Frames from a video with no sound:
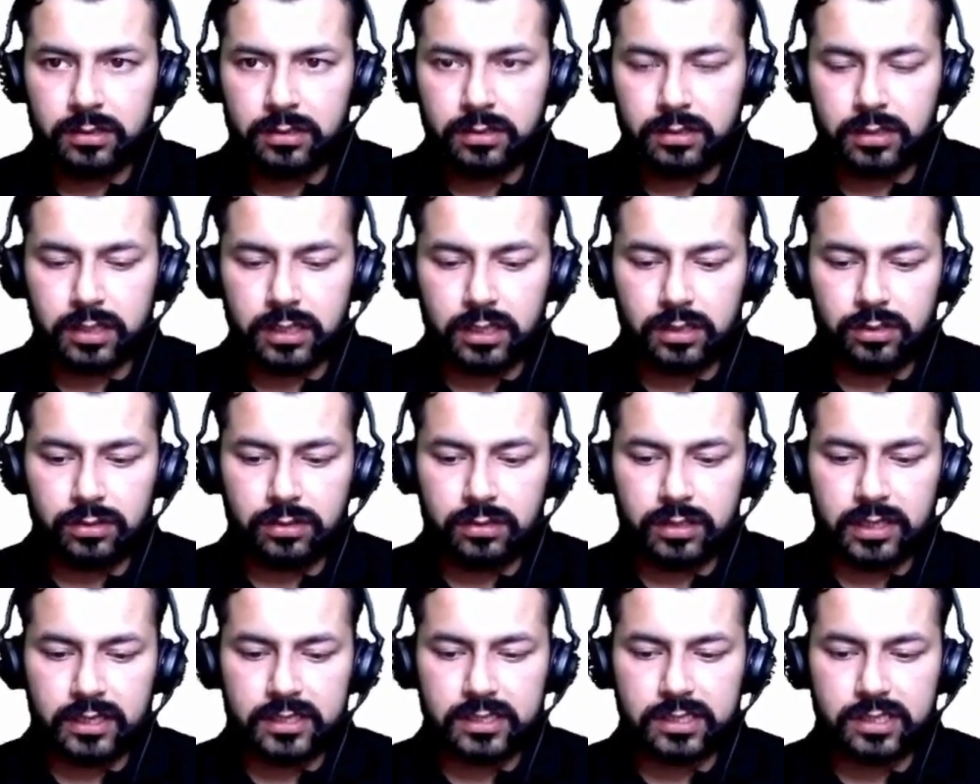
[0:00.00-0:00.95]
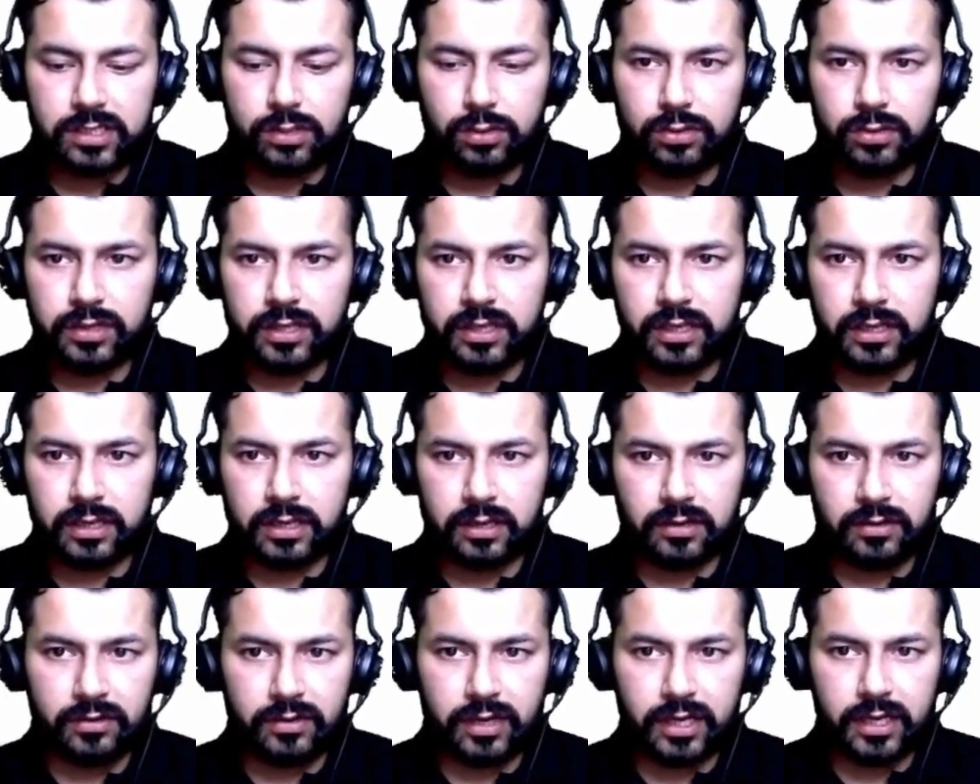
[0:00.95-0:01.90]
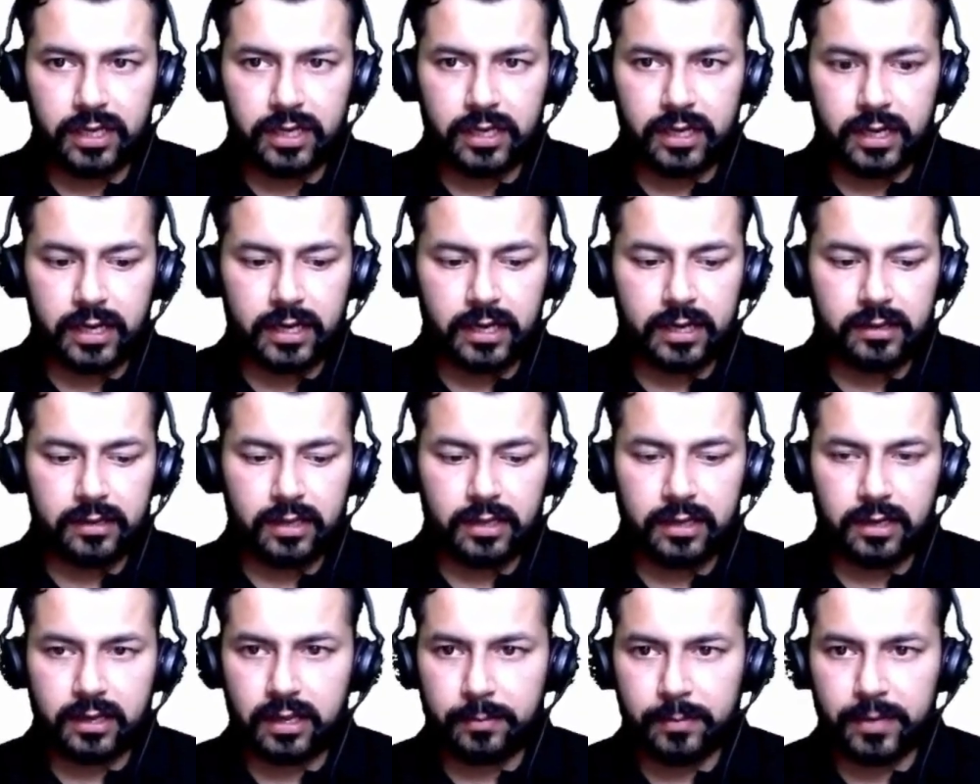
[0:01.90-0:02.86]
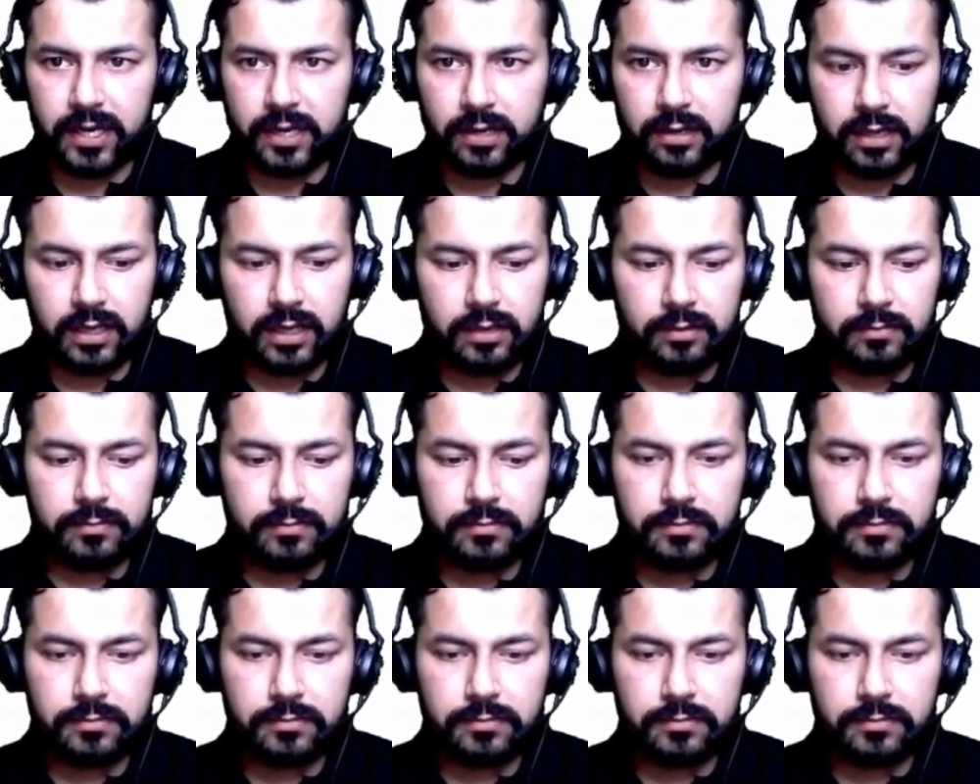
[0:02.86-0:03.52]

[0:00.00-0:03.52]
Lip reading: Now let's store the country and their capital name,